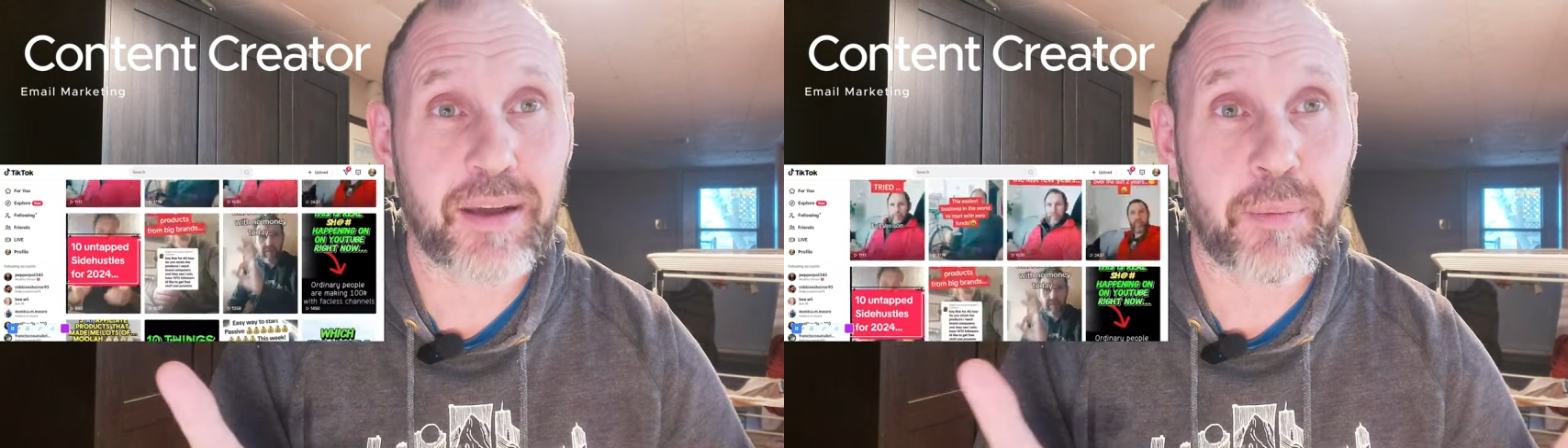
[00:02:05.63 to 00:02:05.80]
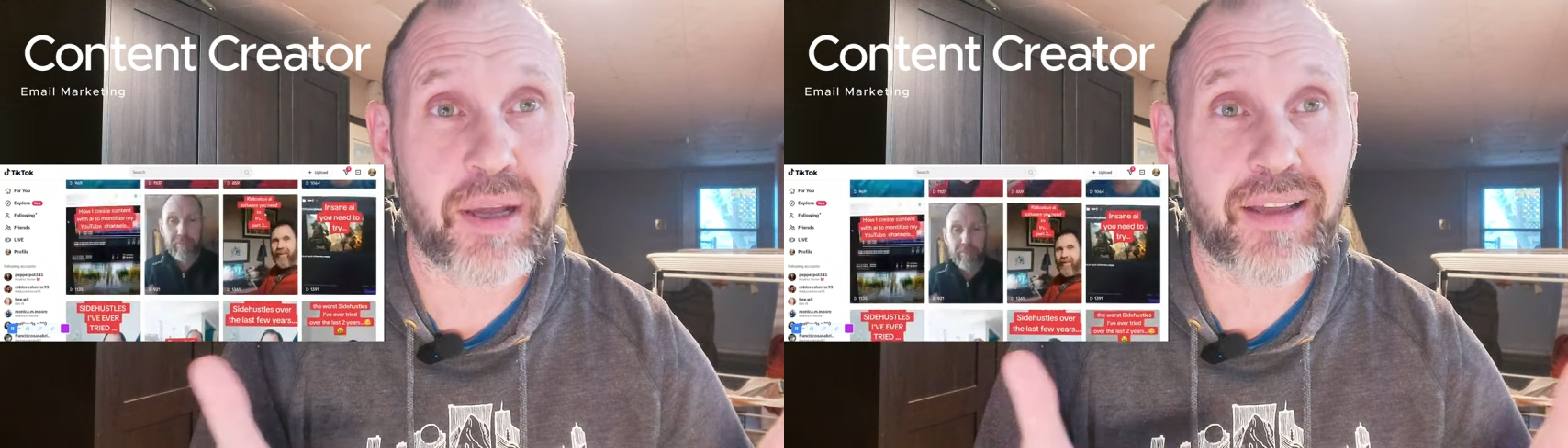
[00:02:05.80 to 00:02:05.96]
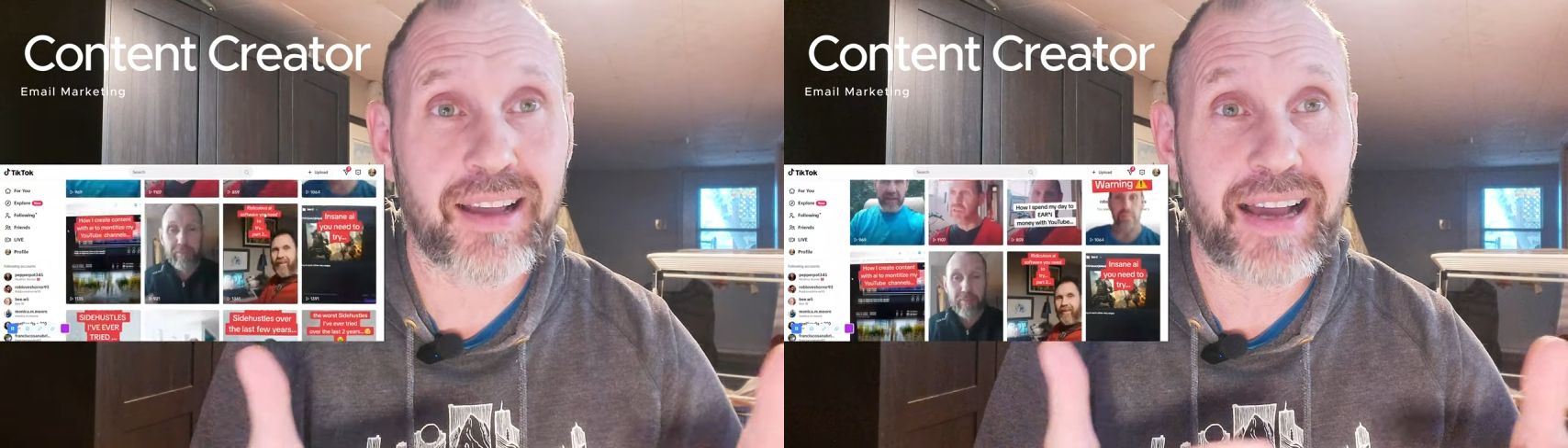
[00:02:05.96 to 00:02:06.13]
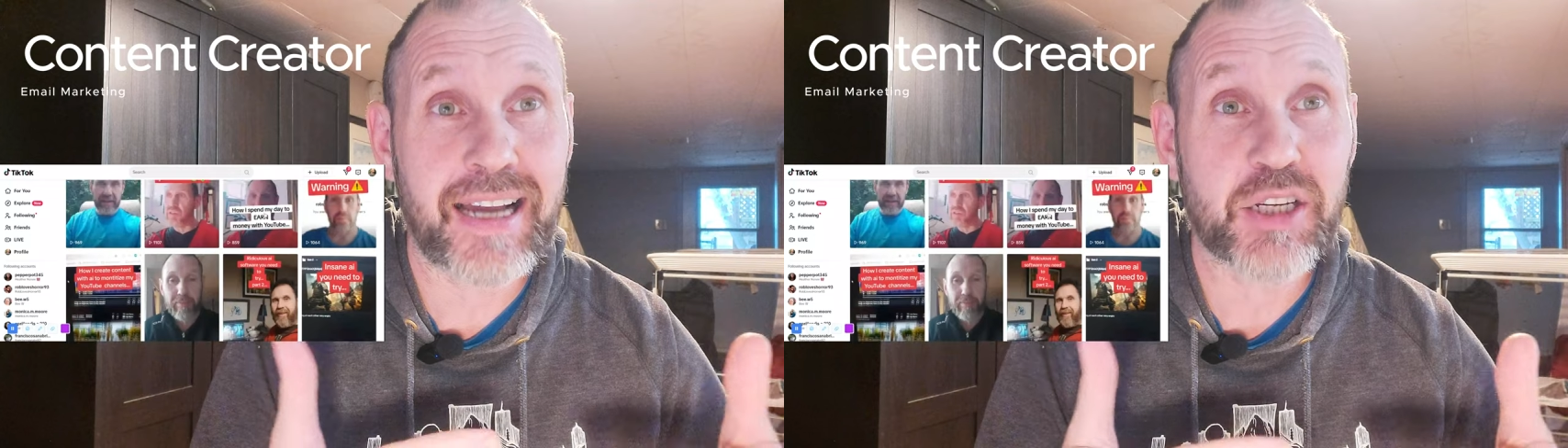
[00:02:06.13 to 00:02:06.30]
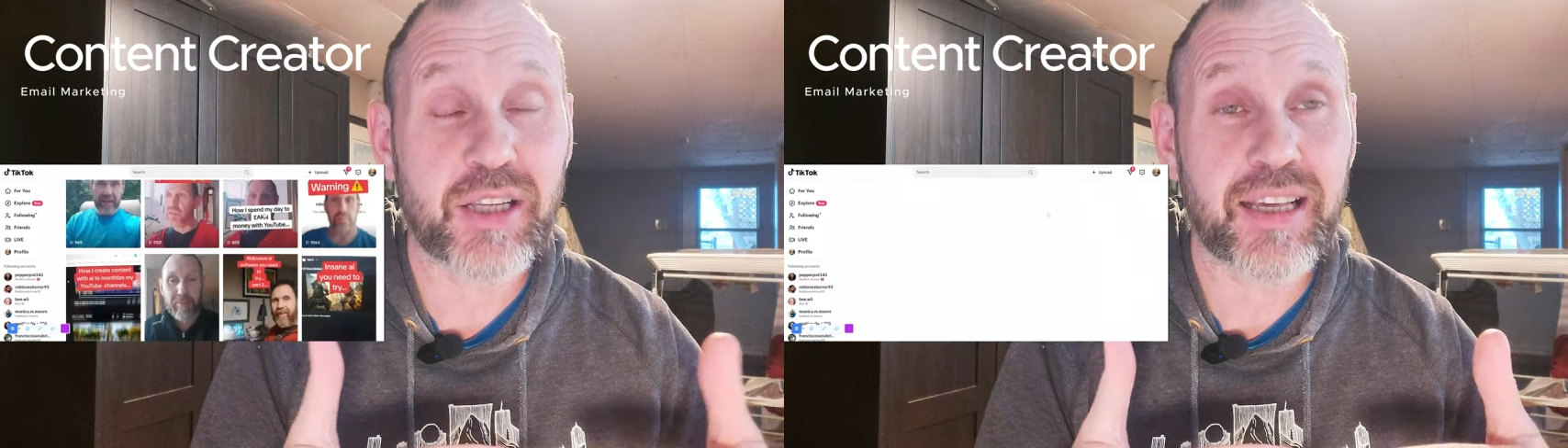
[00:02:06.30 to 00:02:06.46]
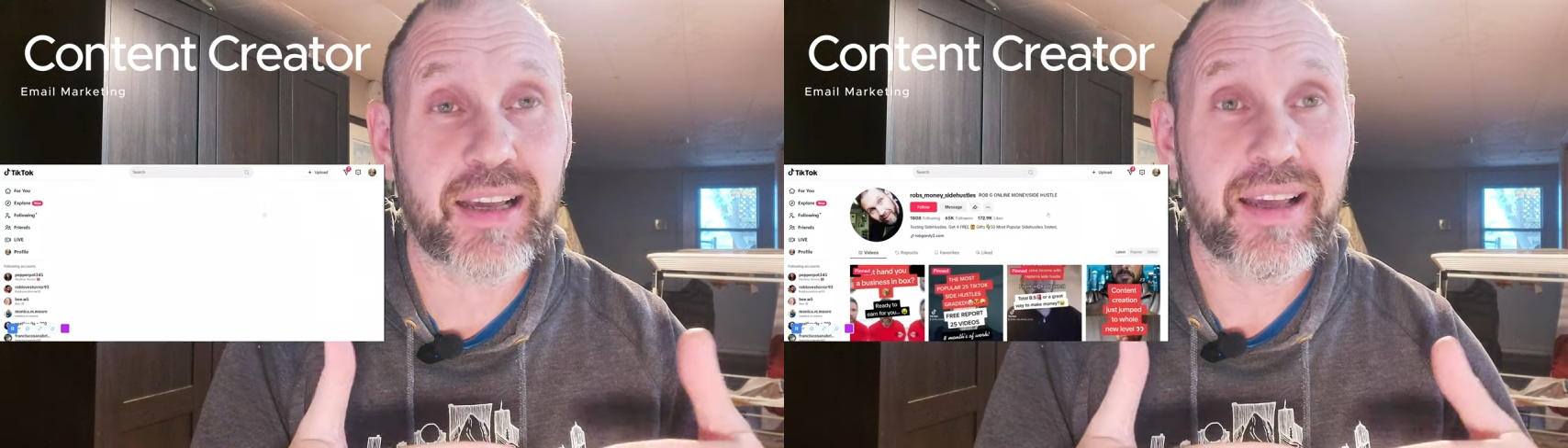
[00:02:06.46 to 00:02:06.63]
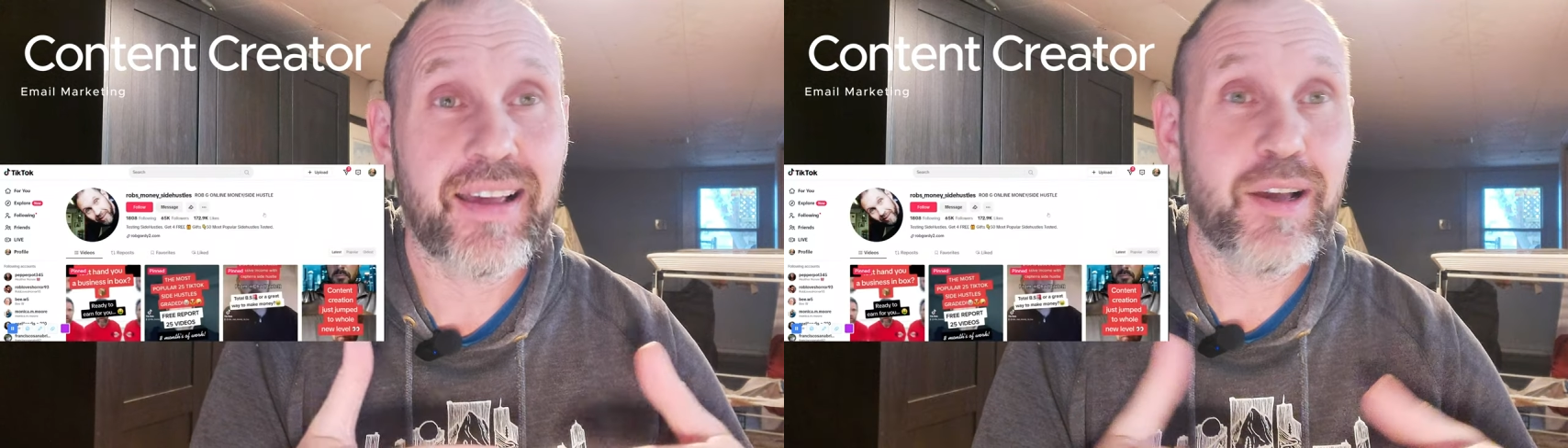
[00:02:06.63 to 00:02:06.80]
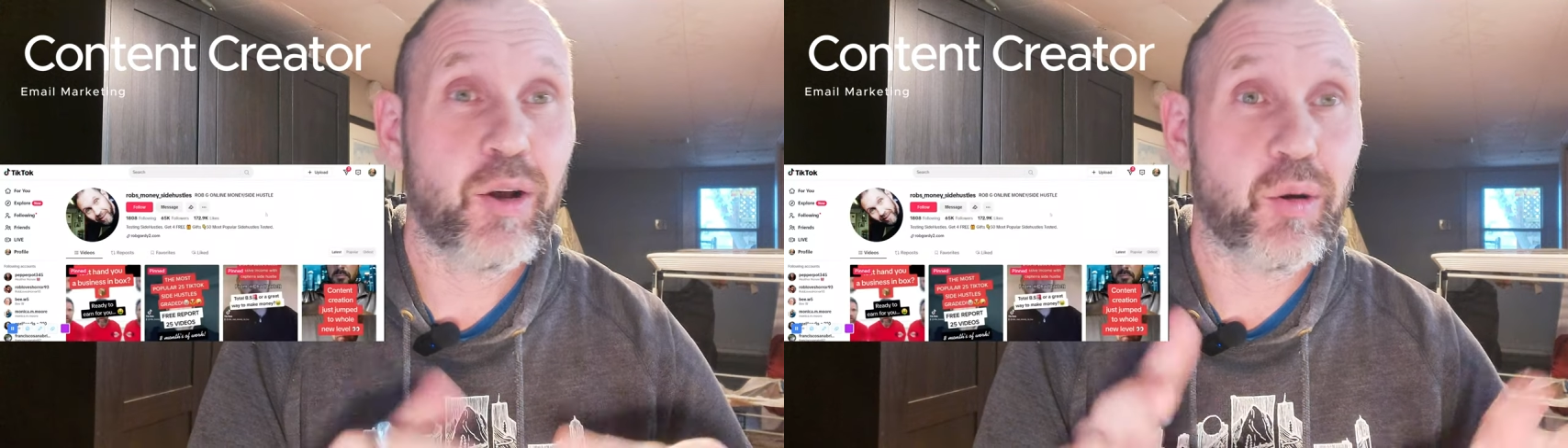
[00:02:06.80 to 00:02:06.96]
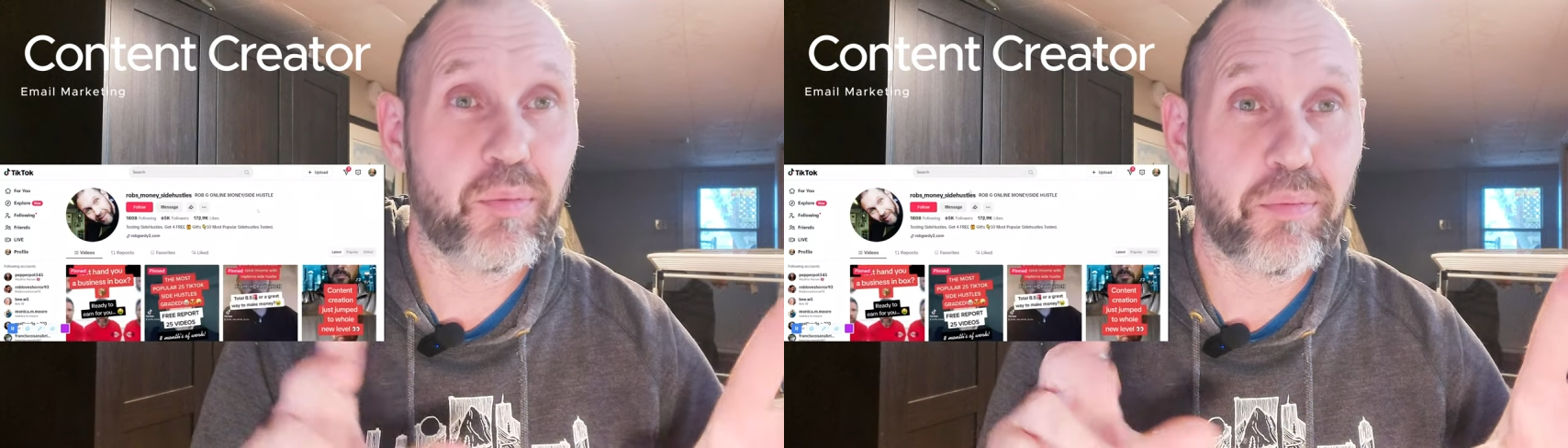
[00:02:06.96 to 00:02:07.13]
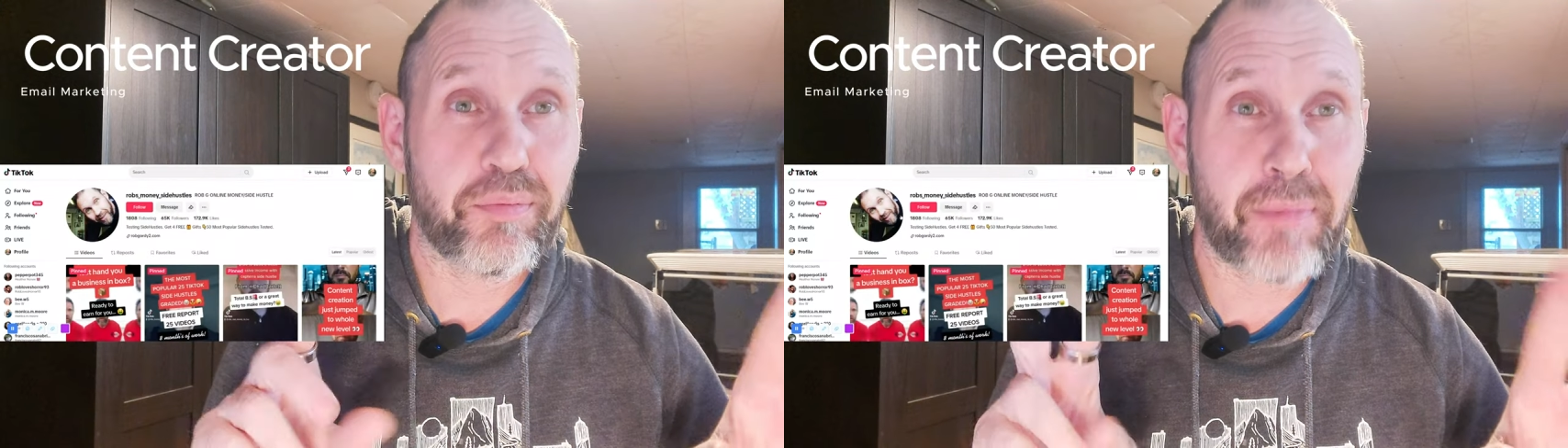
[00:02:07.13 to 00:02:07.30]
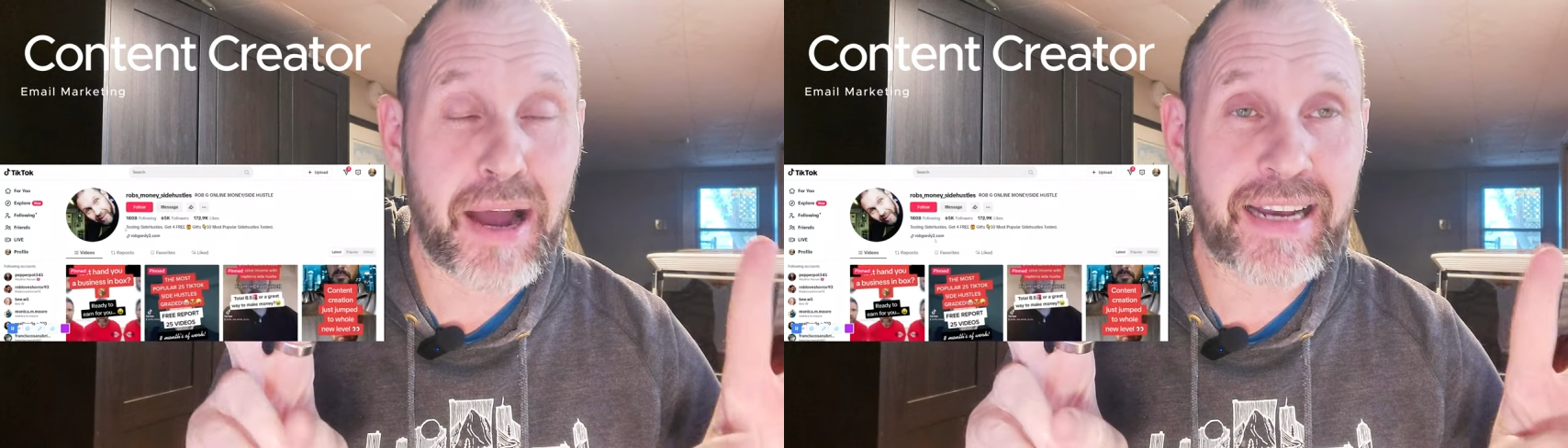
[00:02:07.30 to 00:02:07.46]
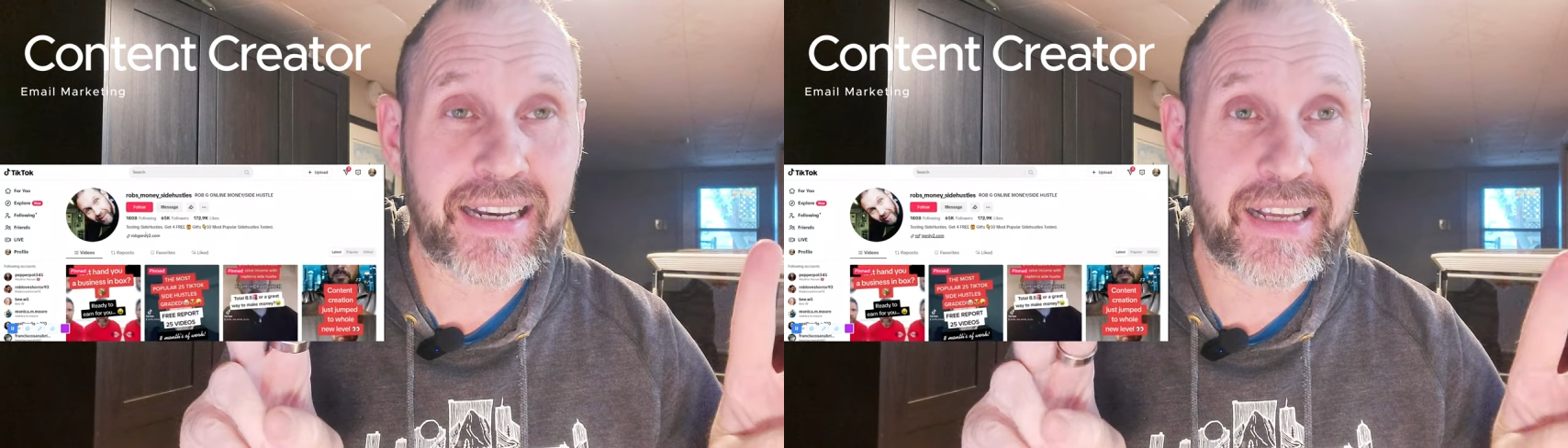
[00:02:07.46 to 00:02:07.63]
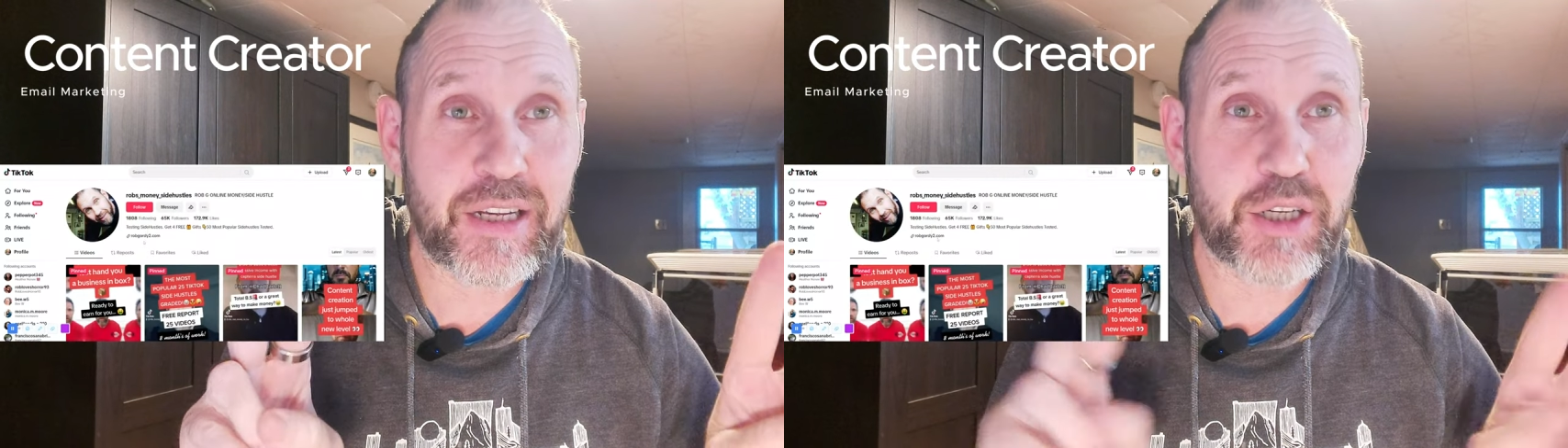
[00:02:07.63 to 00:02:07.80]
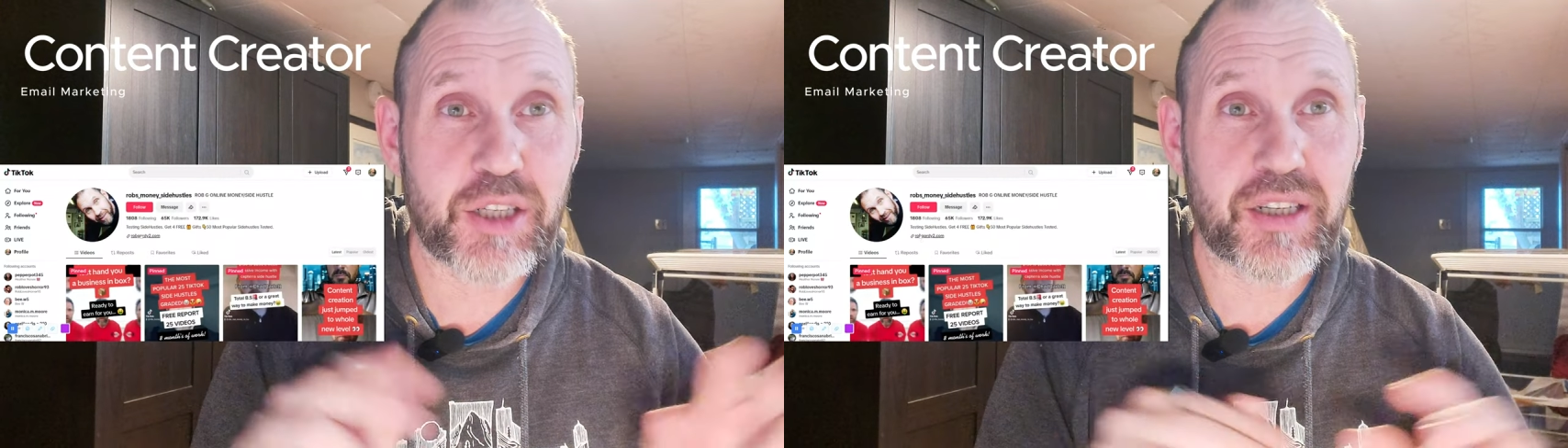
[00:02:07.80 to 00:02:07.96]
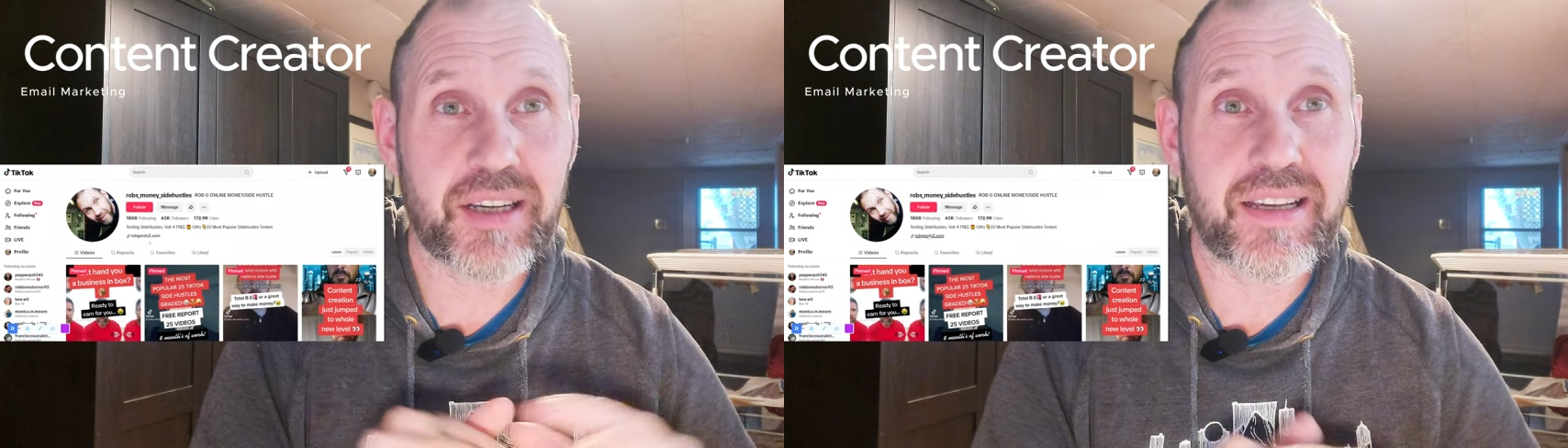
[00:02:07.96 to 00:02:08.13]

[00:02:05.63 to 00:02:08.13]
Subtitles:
My niche